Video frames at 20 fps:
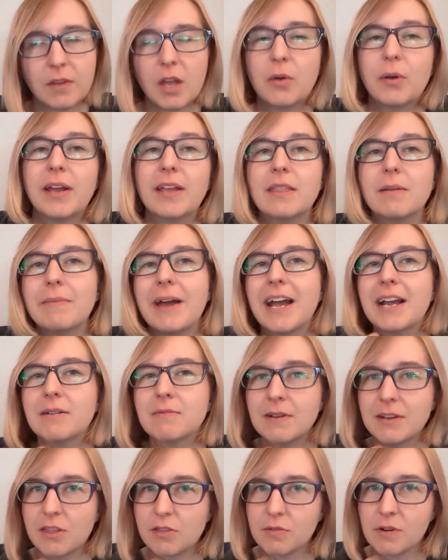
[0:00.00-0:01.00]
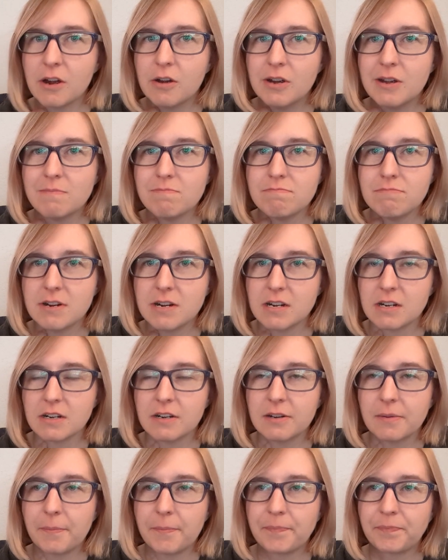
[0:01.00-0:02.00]
Okay, in the back of my throat, it
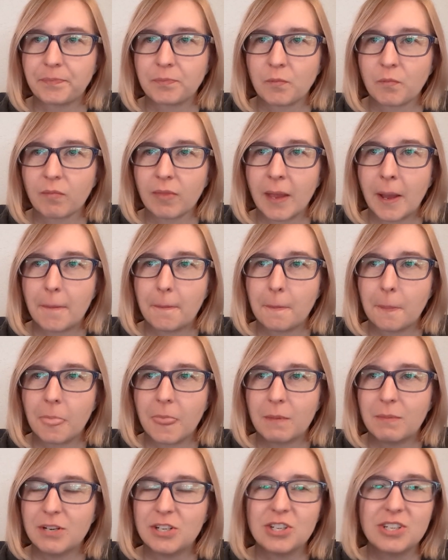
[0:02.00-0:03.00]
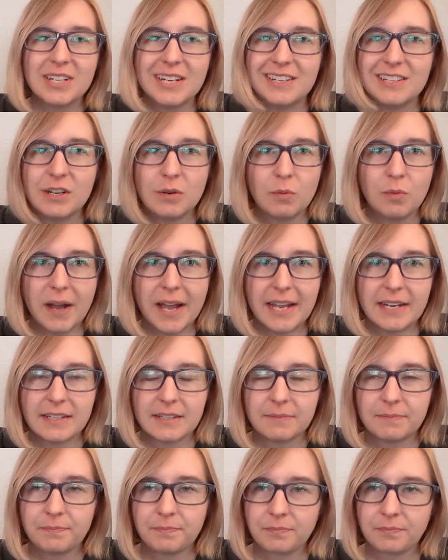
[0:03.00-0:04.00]
burned, but it just tasted wet.